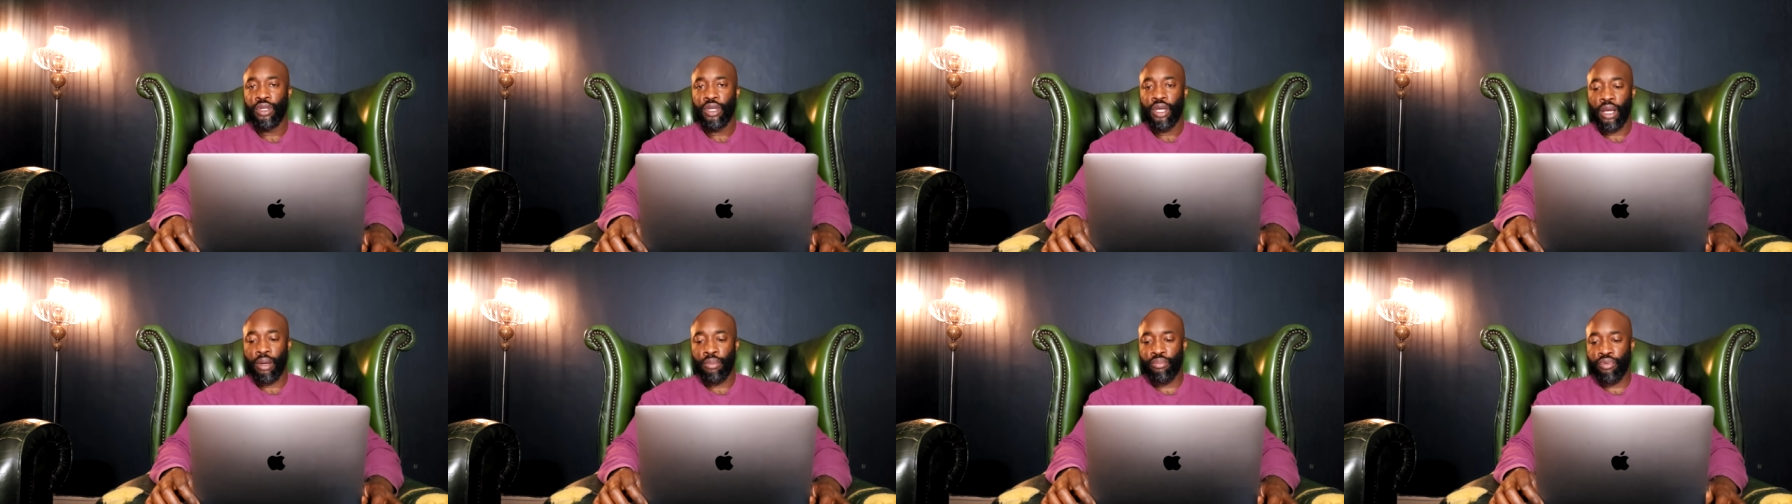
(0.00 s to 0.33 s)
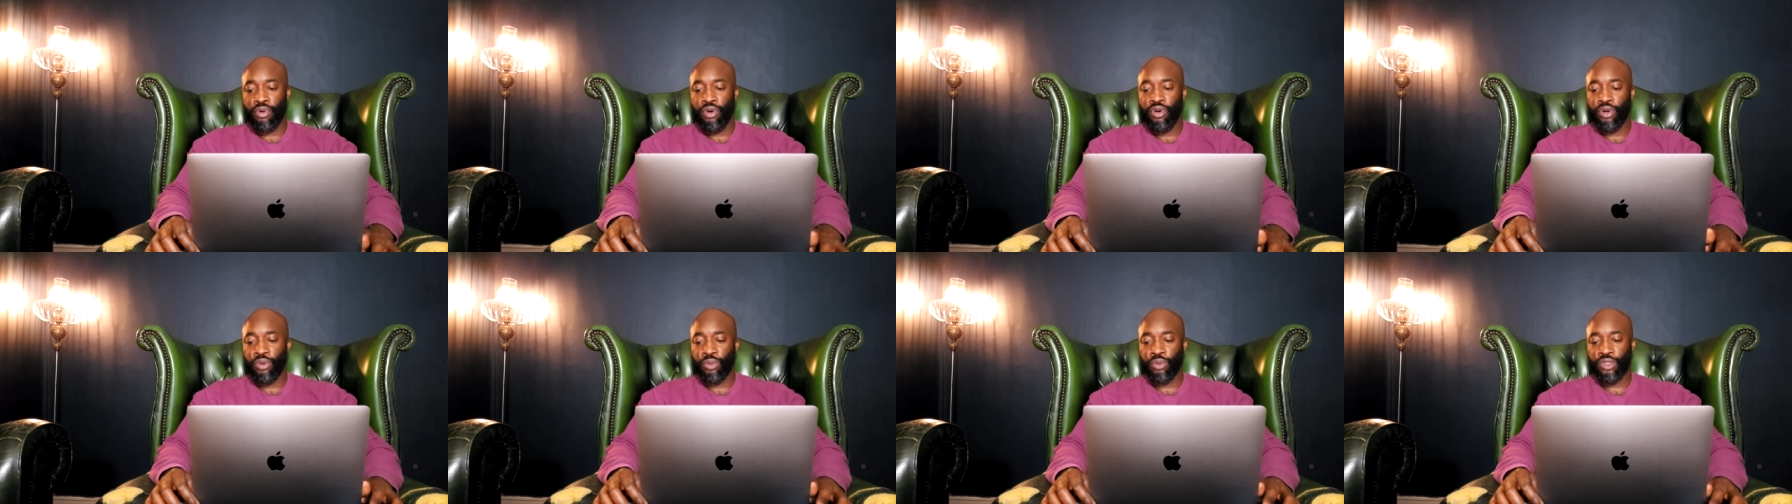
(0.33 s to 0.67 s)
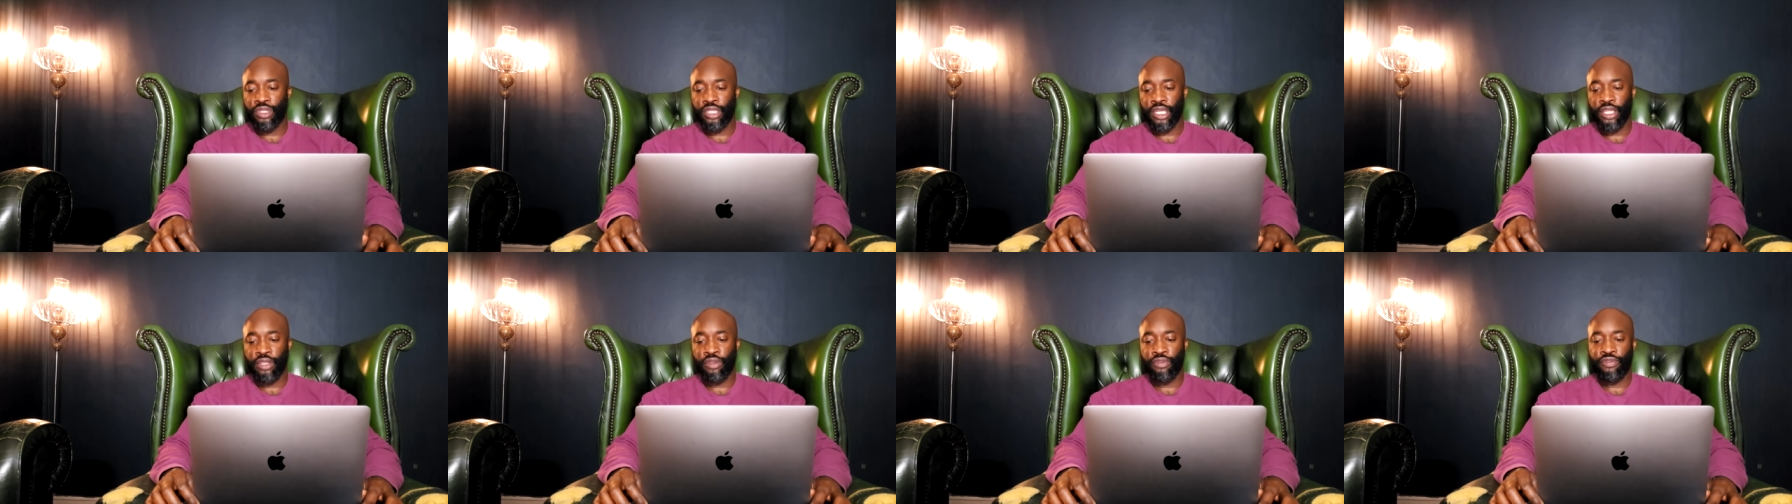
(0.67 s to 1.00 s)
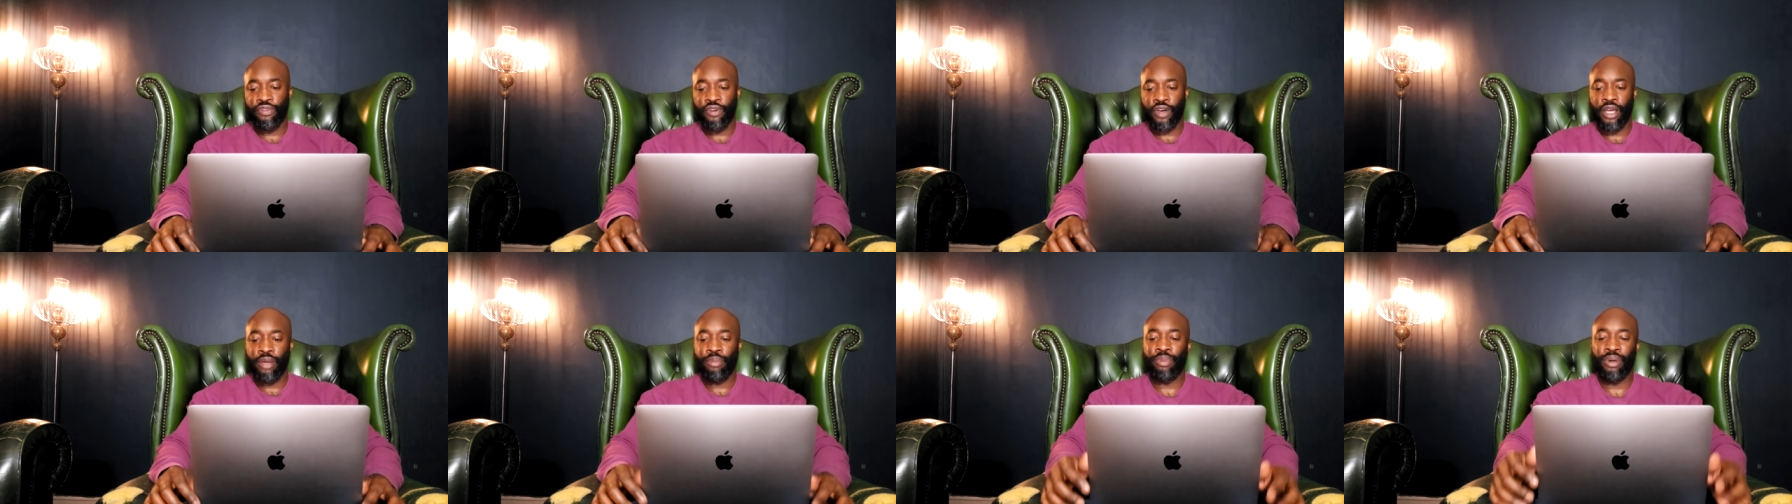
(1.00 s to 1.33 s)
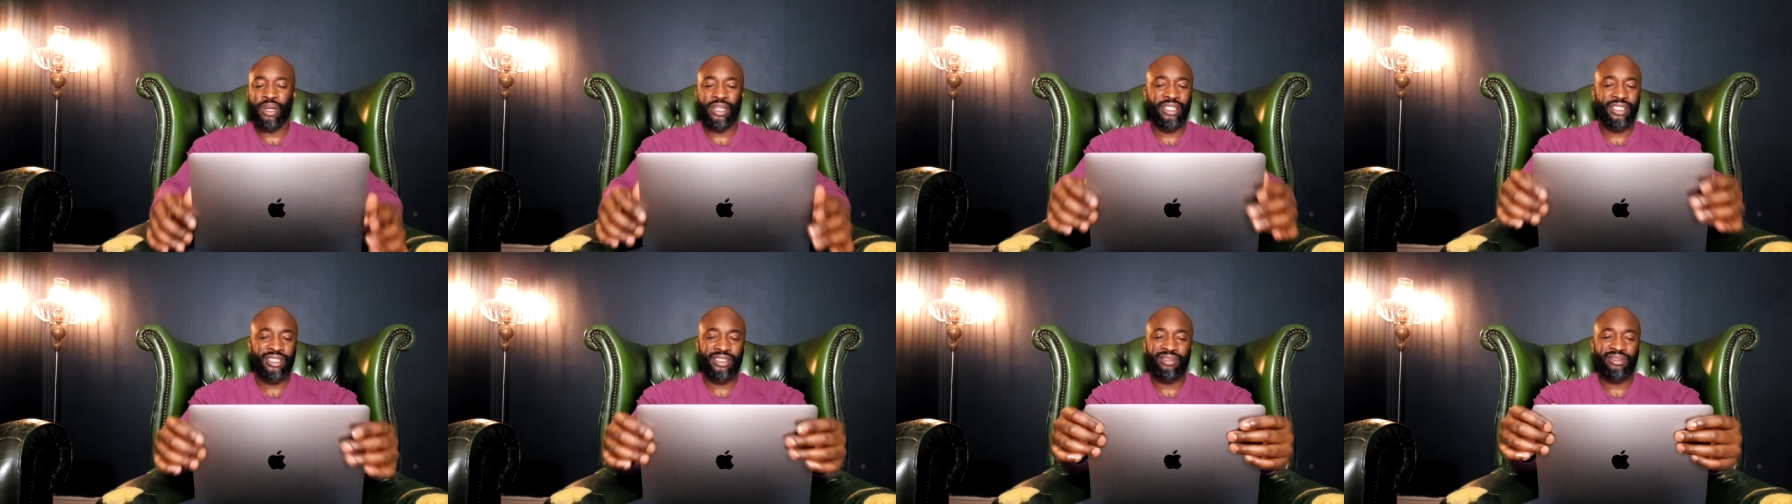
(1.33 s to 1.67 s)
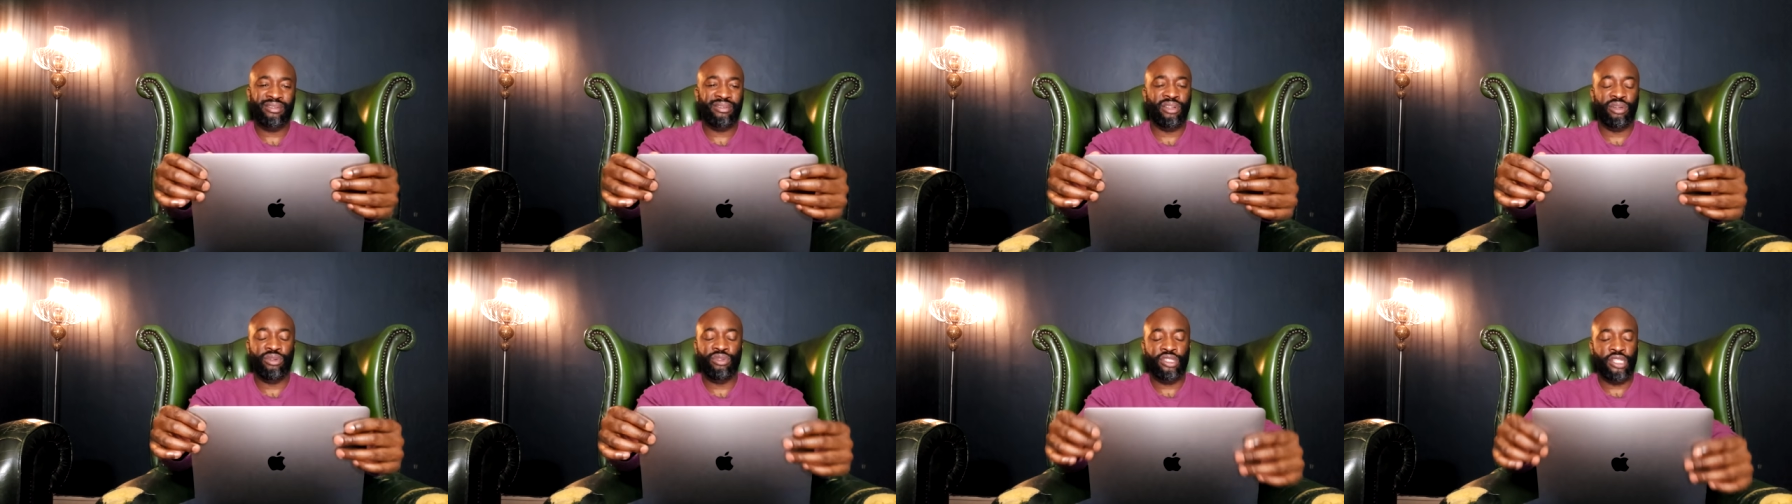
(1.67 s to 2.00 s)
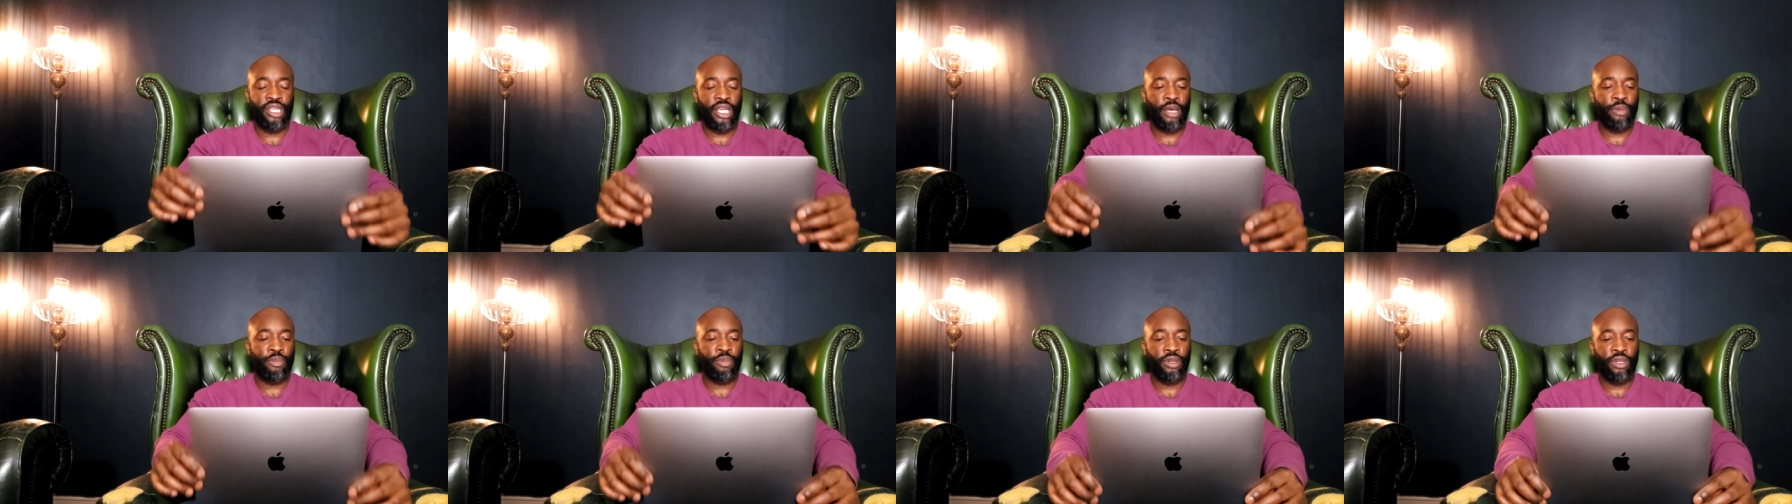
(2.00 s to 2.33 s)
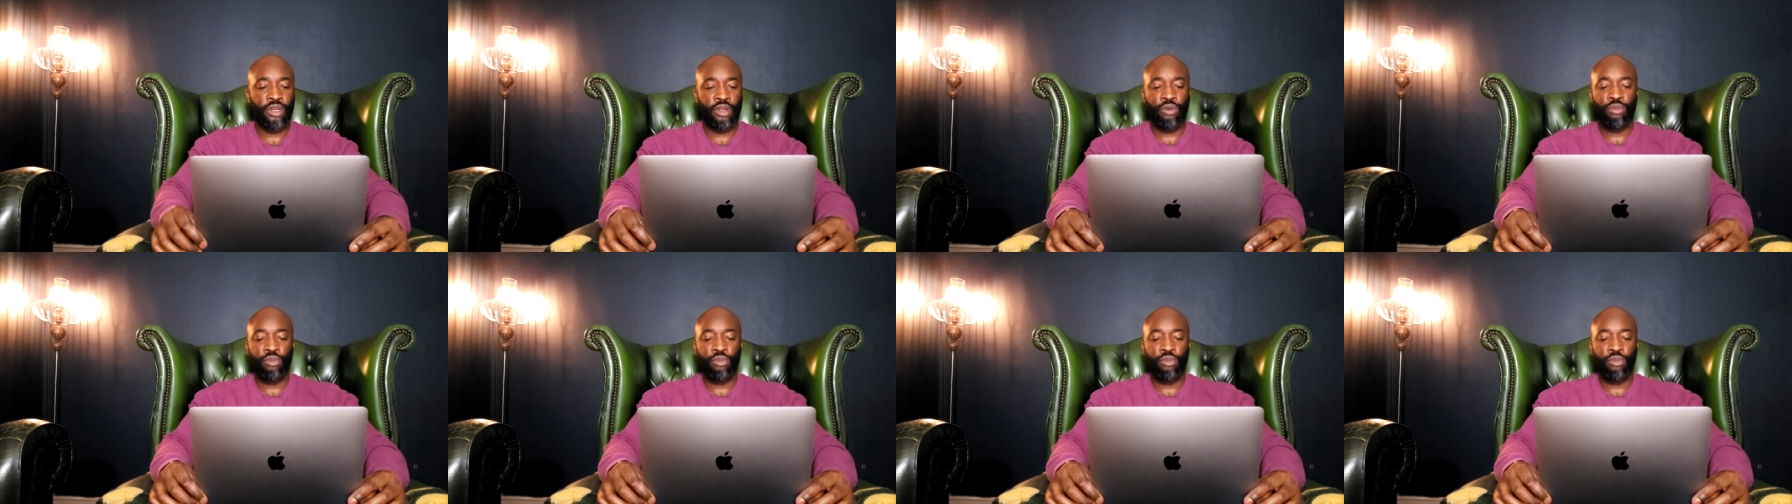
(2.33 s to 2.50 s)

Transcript: And Broner will take the fight, but I just don't see it happening.